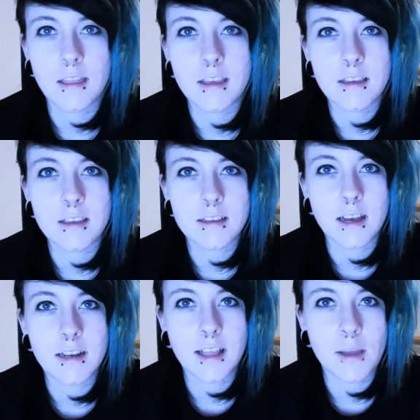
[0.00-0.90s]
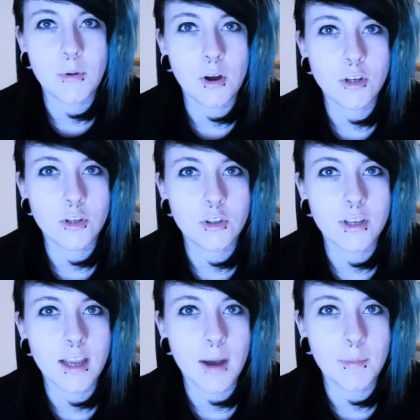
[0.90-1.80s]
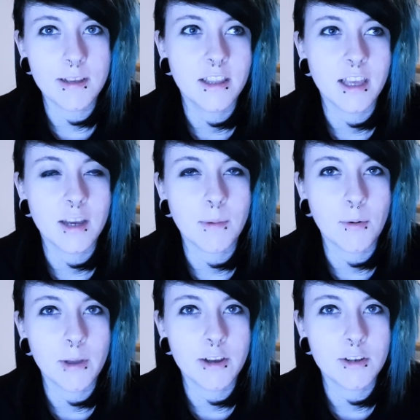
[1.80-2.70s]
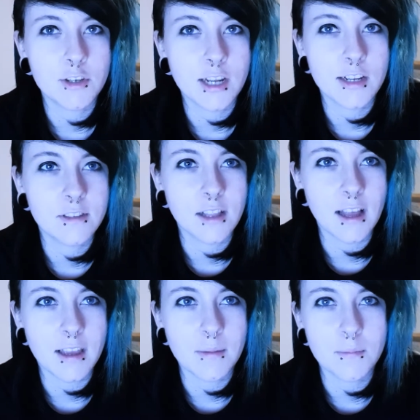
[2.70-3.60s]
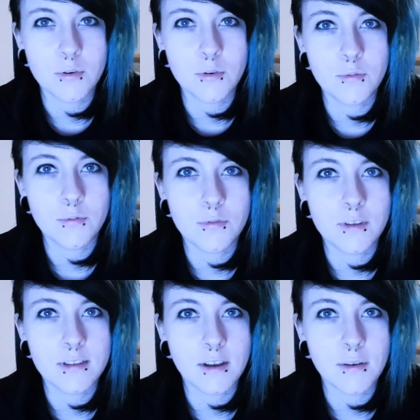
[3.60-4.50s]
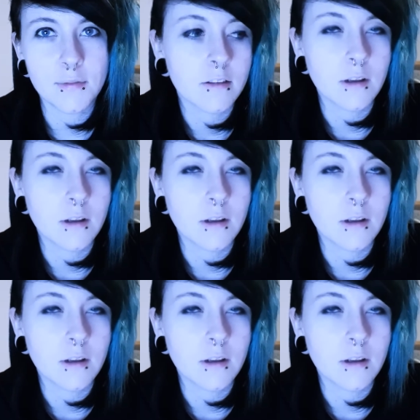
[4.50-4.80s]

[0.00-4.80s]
I think it's kind of like important to look at your habits, think about what you could change to like improve yourself.